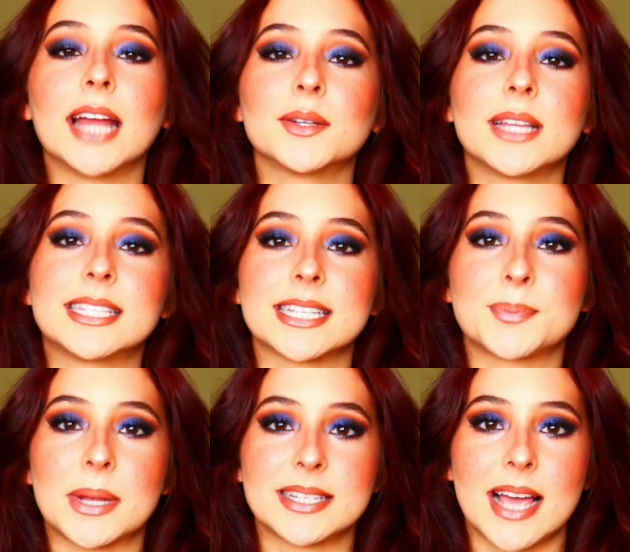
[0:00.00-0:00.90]
I don't like to
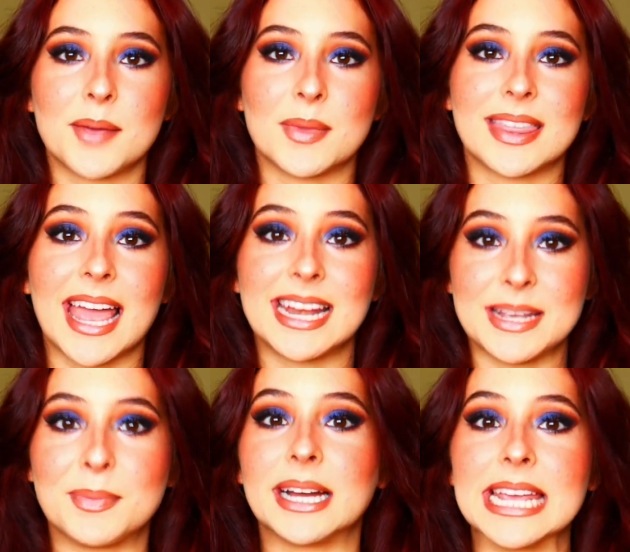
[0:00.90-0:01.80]
spend time with
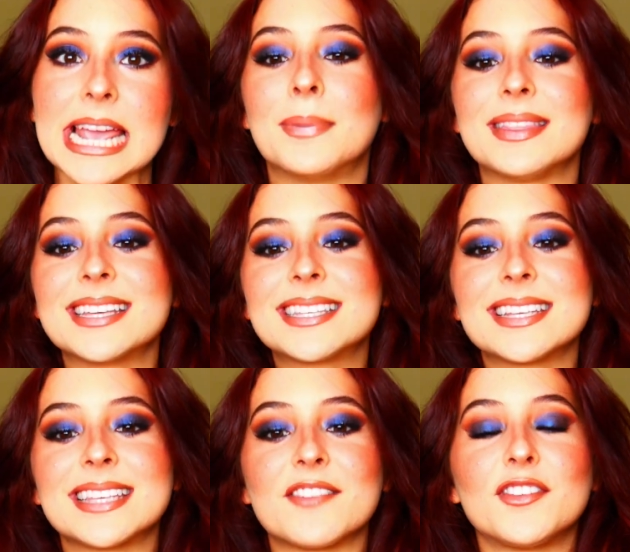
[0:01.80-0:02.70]
anybody. But this
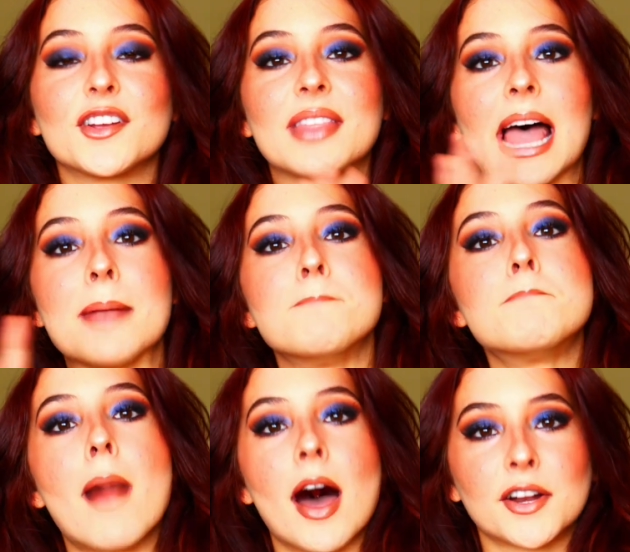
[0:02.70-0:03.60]
is if you're that
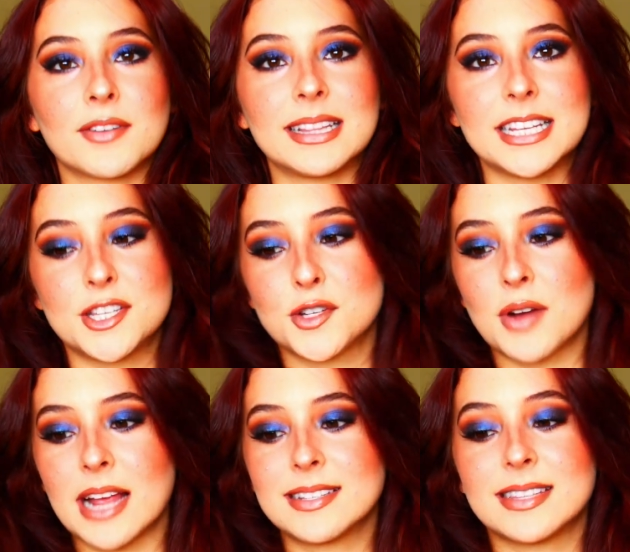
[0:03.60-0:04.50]
moderately
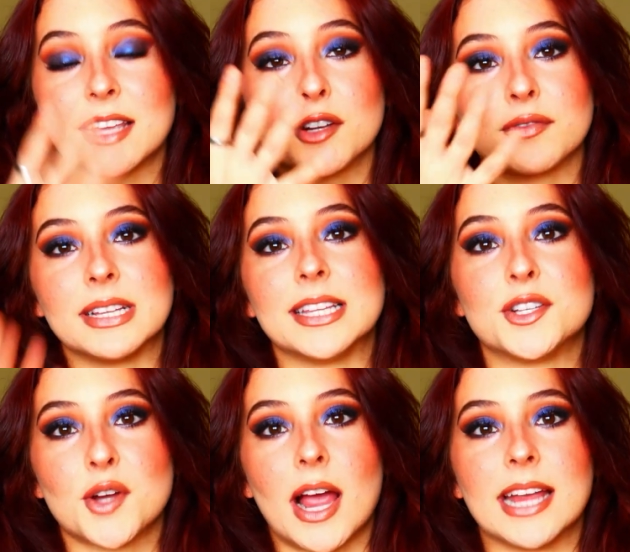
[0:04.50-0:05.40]
stressed that you're really
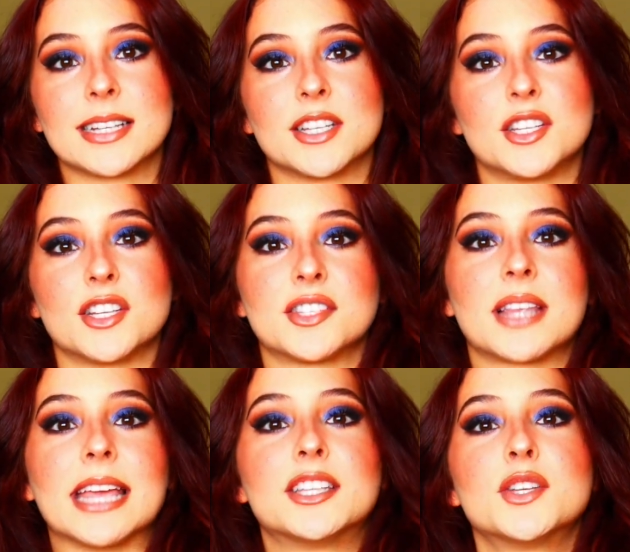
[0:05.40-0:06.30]
trying to just
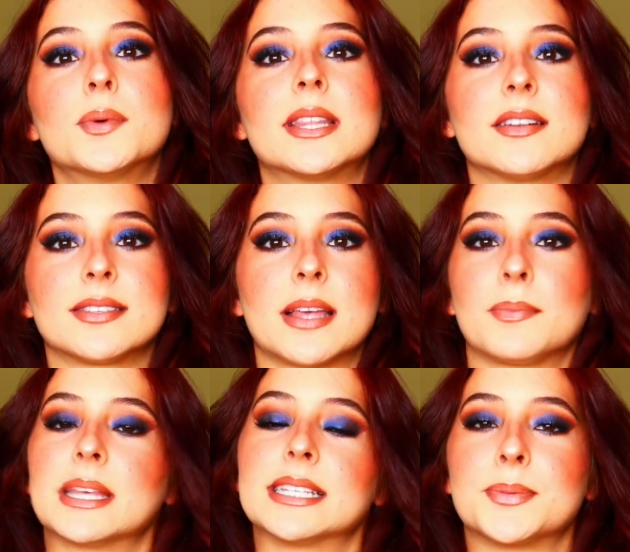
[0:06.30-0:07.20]
like do a little
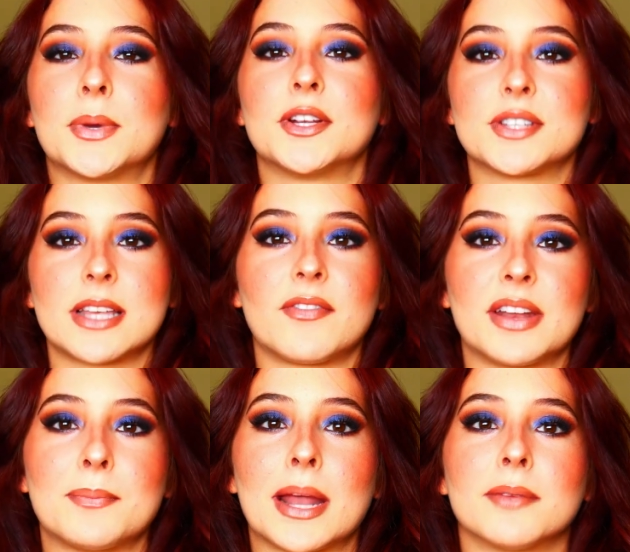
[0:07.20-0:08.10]
something to put yourself
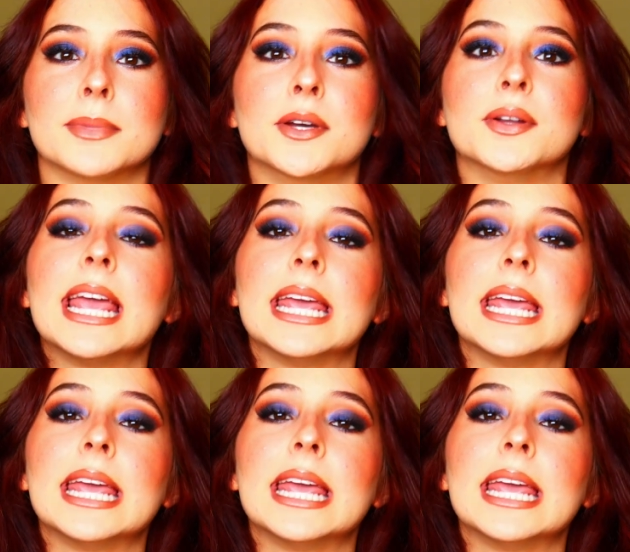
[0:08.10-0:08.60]
in a better mood.